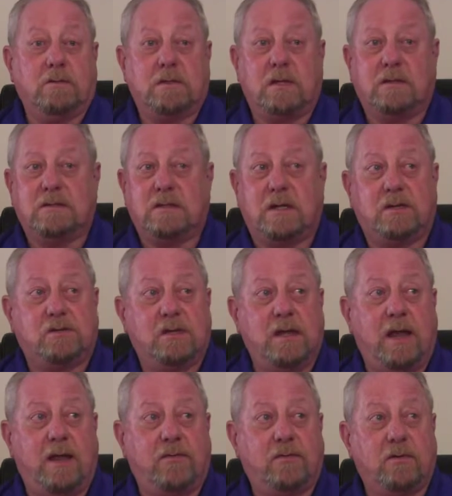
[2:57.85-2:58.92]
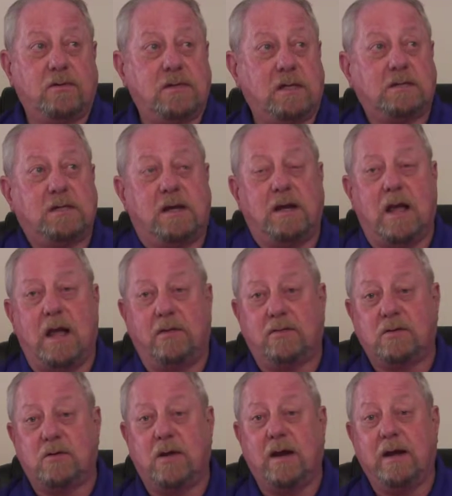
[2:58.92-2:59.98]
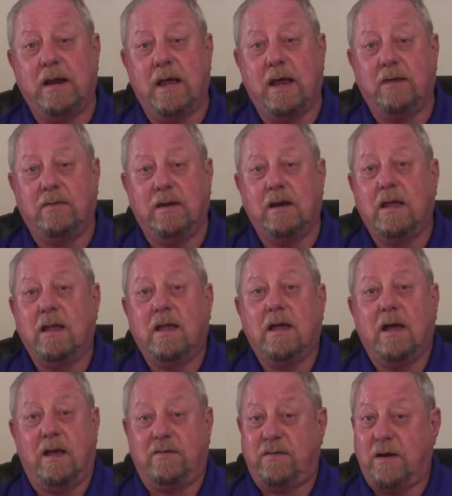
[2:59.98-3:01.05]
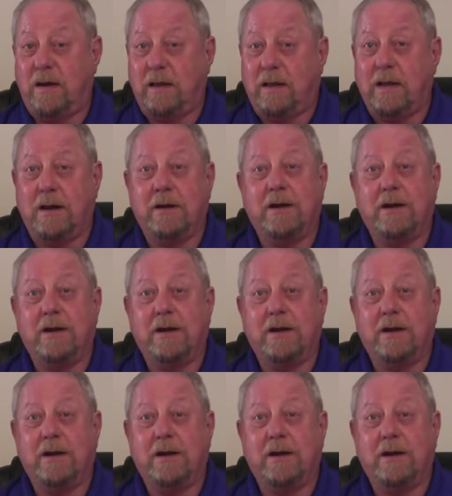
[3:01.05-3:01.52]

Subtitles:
it was on 68th or 69th straight day that I finally got